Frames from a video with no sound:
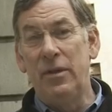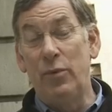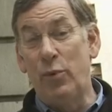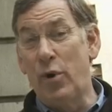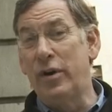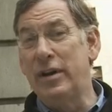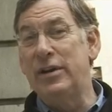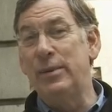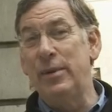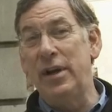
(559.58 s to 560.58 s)
the Watering
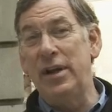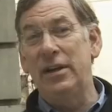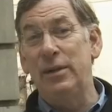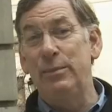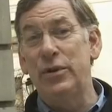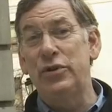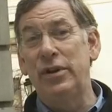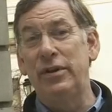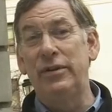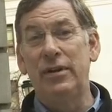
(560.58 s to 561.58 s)
Committee
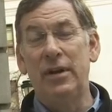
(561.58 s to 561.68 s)
commissioned